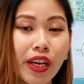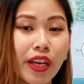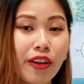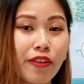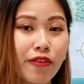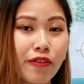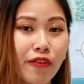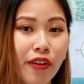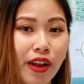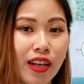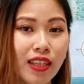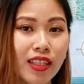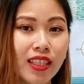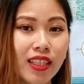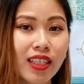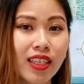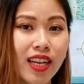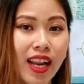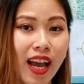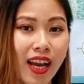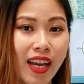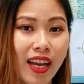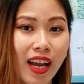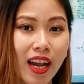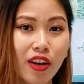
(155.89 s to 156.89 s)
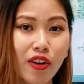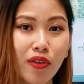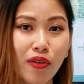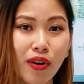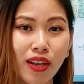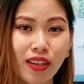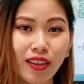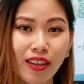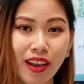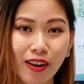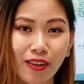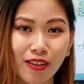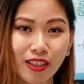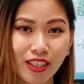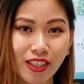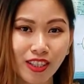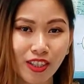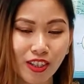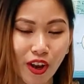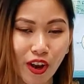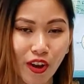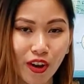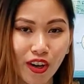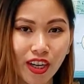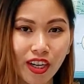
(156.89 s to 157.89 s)
invest
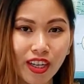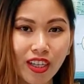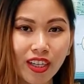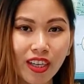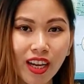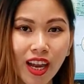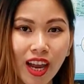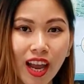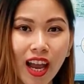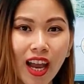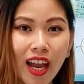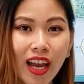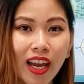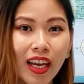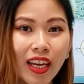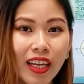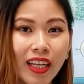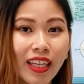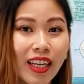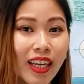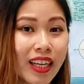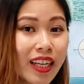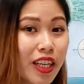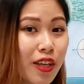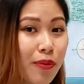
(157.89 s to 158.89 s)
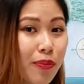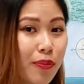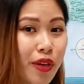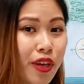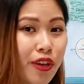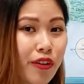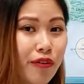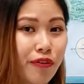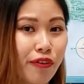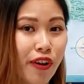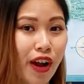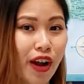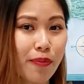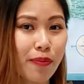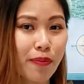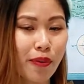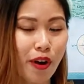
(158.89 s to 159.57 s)
$900,000 in an EB-5